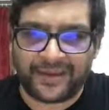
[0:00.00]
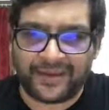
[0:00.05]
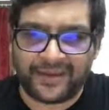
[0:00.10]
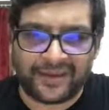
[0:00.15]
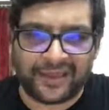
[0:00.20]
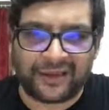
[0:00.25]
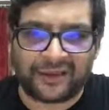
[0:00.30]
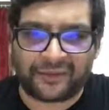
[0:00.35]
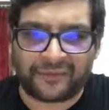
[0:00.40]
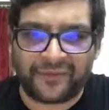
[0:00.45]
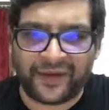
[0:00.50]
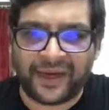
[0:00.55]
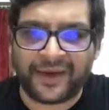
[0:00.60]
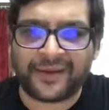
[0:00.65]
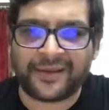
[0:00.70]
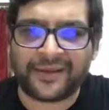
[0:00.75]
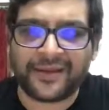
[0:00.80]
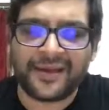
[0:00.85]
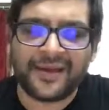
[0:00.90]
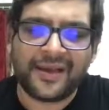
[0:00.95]
This
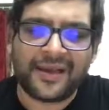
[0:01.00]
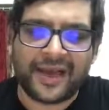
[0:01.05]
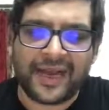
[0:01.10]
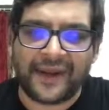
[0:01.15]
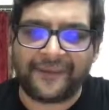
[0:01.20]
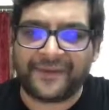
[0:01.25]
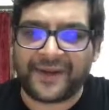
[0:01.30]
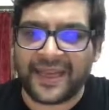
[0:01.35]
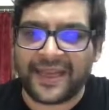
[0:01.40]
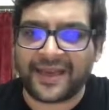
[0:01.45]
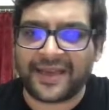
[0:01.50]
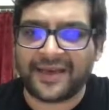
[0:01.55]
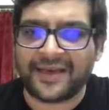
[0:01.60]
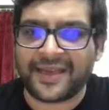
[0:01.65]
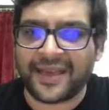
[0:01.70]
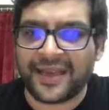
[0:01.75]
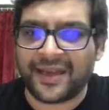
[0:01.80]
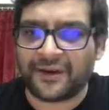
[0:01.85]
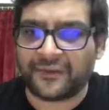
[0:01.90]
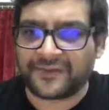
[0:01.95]
fits. I've taken
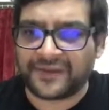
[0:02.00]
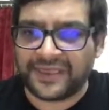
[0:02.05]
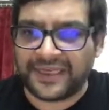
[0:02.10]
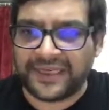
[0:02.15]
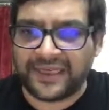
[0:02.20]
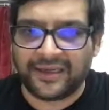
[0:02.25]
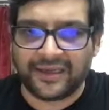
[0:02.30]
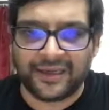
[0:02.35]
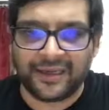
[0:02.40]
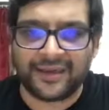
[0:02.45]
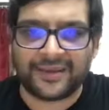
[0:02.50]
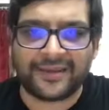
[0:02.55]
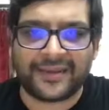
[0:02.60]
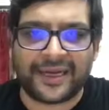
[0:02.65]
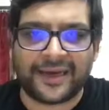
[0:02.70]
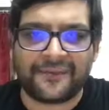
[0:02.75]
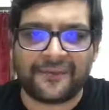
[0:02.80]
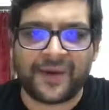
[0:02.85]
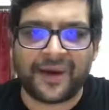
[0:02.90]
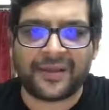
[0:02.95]
care of 3 girls.
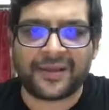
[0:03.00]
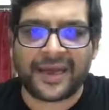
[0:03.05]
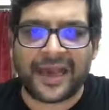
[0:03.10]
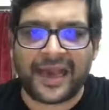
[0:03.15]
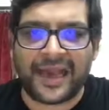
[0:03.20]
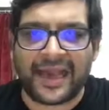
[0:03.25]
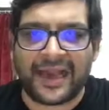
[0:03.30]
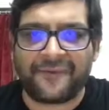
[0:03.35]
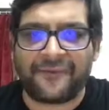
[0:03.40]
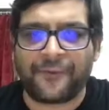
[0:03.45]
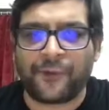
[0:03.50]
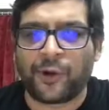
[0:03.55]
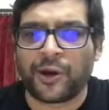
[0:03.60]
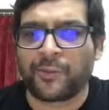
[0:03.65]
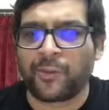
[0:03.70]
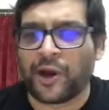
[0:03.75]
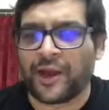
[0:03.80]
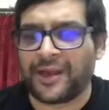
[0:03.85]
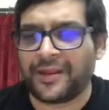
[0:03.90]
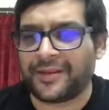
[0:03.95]
That fits. I have 4
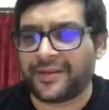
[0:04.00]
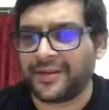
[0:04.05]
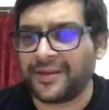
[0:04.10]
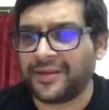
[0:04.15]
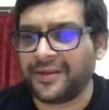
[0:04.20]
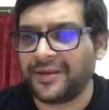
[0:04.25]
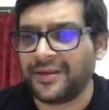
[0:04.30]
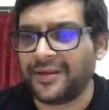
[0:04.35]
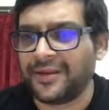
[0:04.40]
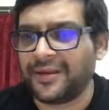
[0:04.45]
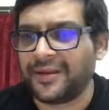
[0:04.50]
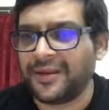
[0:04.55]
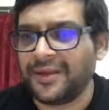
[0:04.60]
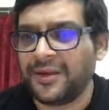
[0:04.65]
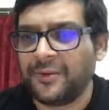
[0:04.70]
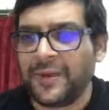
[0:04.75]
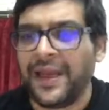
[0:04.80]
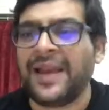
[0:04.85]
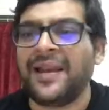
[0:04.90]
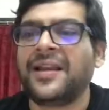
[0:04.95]
boys.
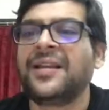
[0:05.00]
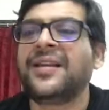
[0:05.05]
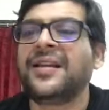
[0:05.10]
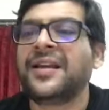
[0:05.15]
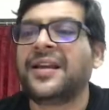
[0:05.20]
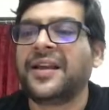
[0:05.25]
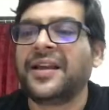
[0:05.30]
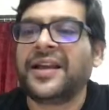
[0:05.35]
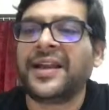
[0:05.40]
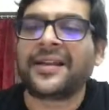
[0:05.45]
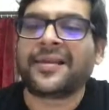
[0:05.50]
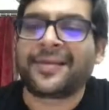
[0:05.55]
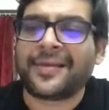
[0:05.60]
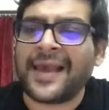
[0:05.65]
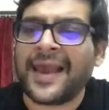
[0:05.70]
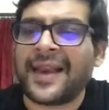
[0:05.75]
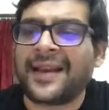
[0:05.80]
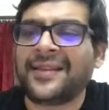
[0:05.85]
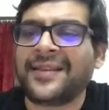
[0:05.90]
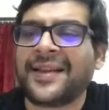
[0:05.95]
Well, it
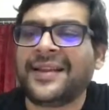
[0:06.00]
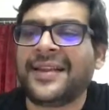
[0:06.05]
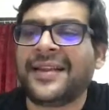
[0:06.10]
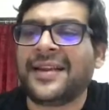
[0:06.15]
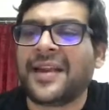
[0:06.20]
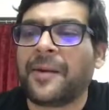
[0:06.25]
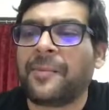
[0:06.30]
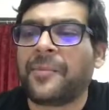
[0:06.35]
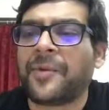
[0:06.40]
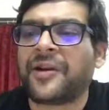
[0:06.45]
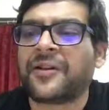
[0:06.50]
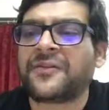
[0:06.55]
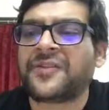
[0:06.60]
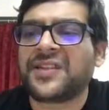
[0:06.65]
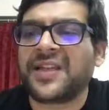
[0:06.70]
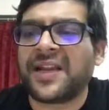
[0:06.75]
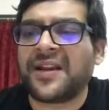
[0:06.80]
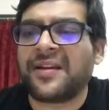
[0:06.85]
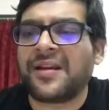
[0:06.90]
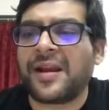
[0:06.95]
said that the number of
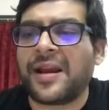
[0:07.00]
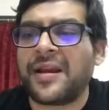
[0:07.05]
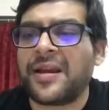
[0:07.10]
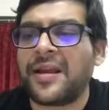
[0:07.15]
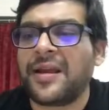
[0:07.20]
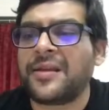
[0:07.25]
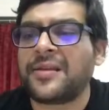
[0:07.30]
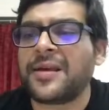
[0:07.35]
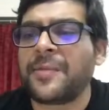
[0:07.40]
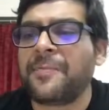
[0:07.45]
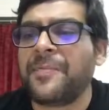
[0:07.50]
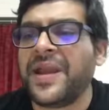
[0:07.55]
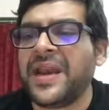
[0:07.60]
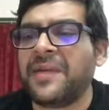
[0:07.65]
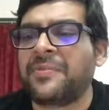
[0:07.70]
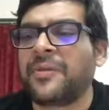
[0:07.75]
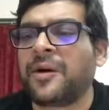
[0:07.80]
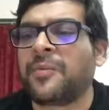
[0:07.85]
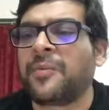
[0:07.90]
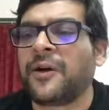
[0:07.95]
children is a
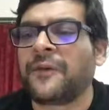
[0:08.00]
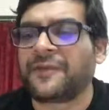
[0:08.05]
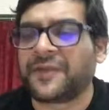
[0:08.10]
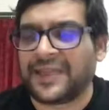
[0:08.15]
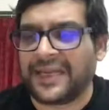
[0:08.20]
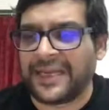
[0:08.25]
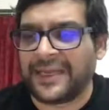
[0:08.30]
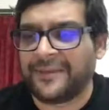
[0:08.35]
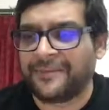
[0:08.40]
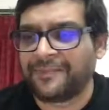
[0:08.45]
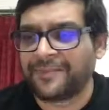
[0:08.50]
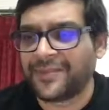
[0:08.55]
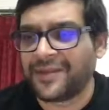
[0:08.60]
minimum of 3.